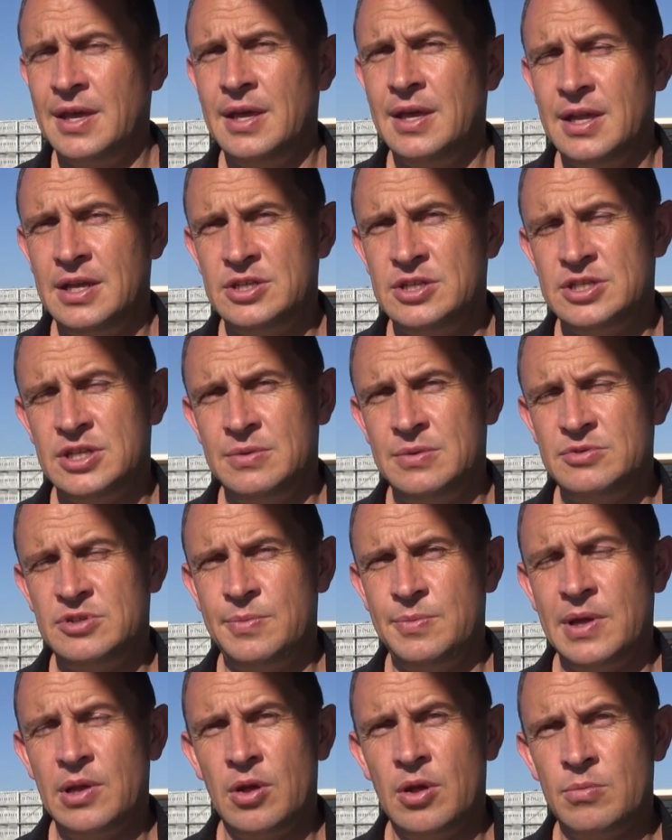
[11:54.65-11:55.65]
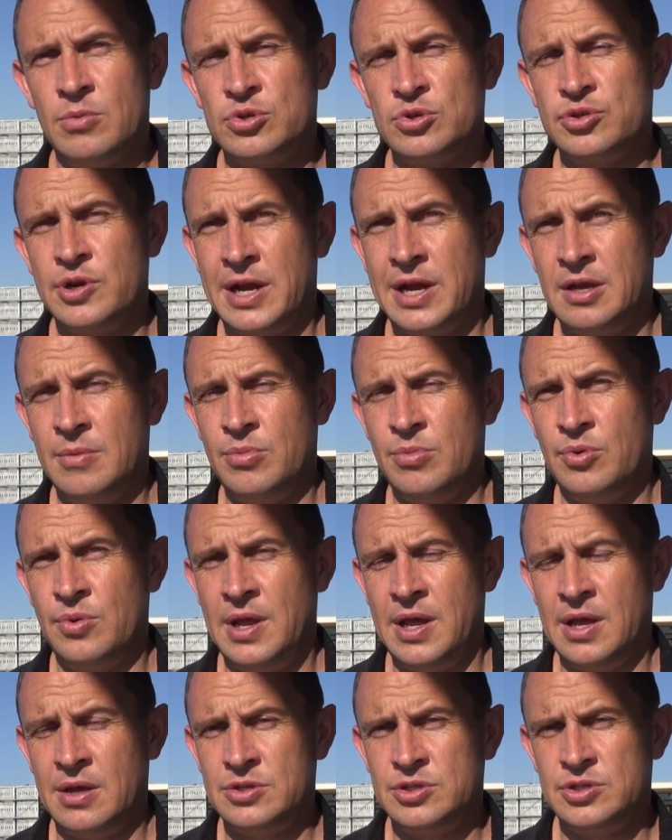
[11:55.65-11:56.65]
He seems to be a lot more tractable
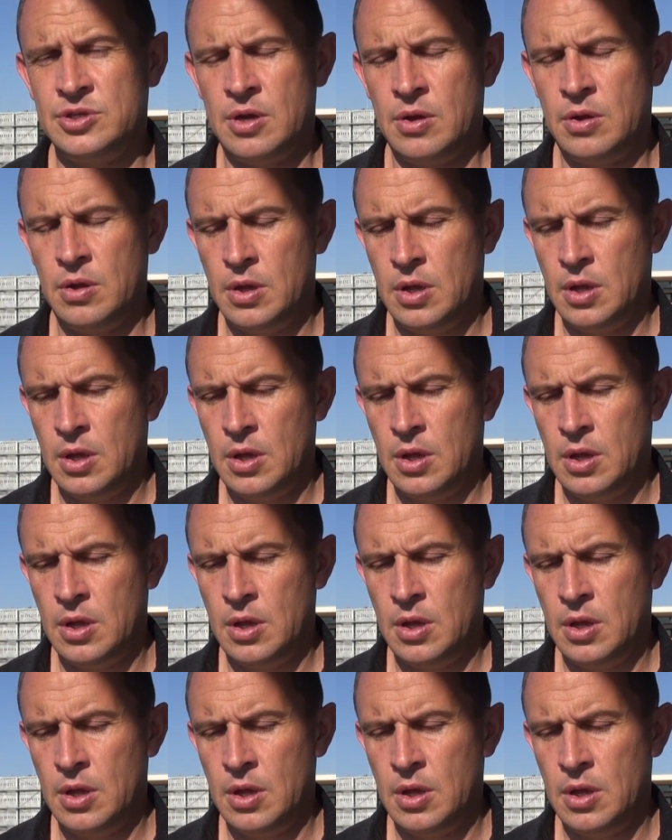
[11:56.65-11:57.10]
now. So